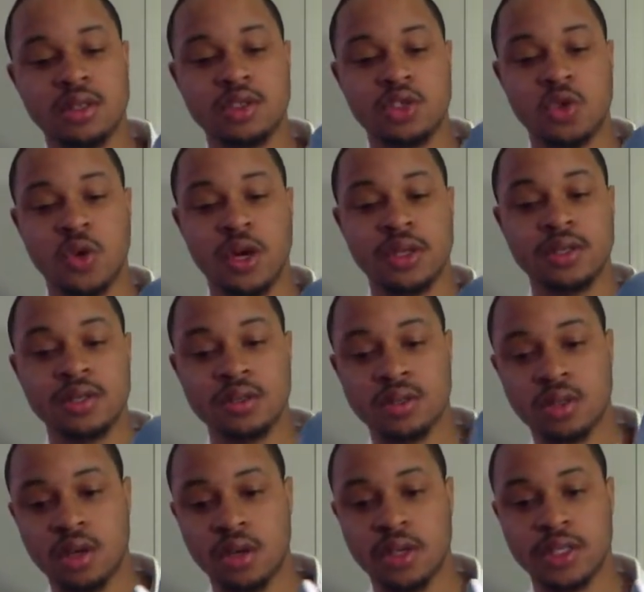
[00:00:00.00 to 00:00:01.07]
Joordan
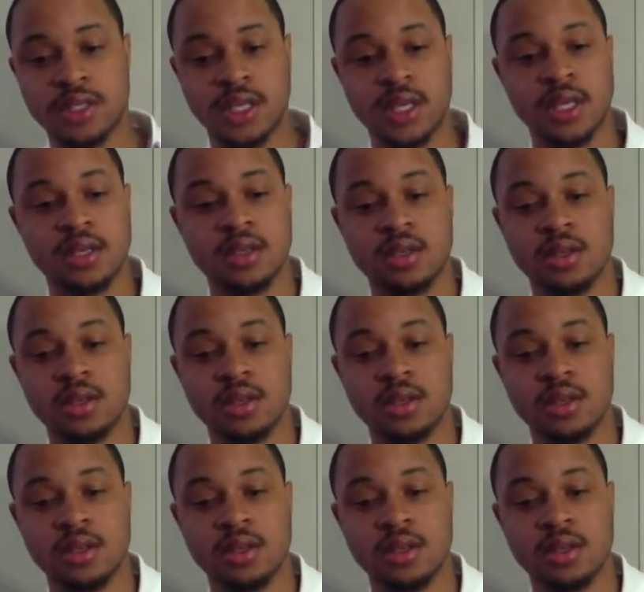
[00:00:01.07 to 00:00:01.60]
on the tongue.